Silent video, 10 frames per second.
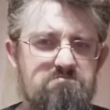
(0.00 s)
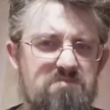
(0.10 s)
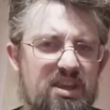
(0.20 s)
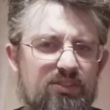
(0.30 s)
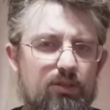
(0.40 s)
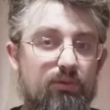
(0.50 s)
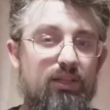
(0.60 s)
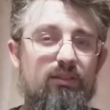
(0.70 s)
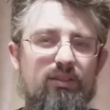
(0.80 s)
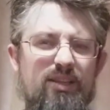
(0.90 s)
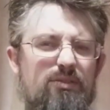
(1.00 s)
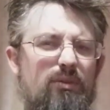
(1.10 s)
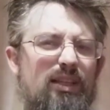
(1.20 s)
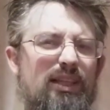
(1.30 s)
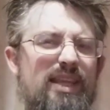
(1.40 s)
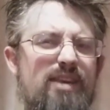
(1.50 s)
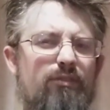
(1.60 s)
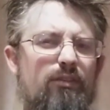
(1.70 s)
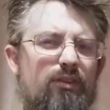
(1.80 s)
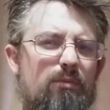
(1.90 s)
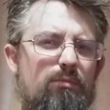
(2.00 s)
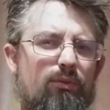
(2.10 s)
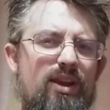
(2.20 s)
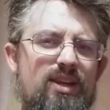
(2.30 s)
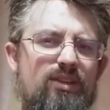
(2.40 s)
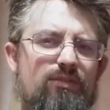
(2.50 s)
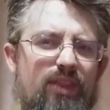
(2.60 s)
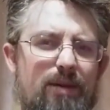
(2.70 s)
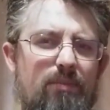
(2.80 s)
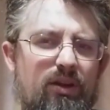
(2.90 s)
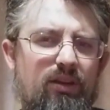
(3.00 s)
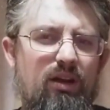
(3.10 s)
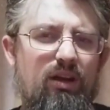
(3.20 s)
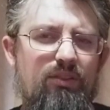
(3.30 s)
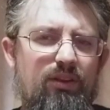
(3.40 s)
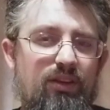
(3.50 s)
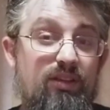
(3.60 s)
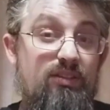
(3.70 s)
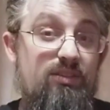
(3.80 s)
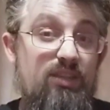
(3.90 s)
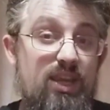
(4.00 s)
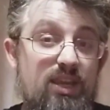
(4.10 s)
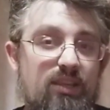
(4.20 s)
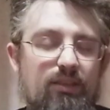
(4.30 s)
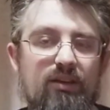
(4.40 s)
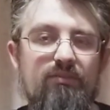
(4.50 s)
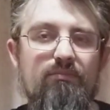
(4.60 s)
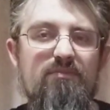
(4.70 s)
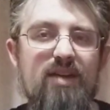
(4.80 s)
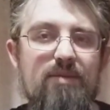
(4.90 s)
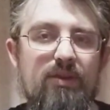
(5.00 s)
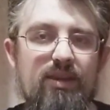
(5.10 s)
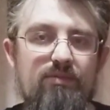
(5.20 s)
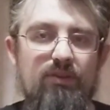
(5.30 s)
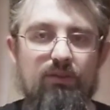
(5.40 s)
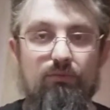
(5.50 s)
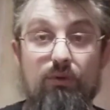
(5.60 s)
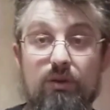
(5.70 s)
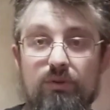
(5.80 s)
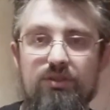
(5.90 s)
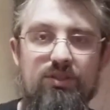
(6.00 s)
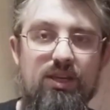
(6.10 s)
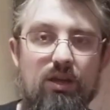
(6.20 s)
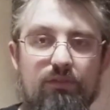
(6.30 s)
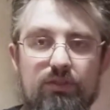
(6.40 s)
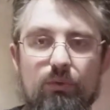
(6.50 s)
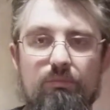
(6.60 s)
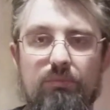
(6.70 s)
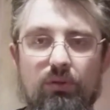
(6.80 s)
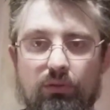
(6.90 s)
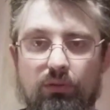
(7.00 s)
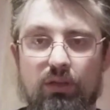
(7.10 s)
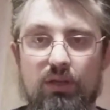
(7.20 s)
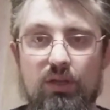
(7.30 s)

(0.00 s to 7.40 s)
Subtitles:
is there a lever for the brakes for that minecart that I can see that maybe, you know, the rogue could sneak over to and pull,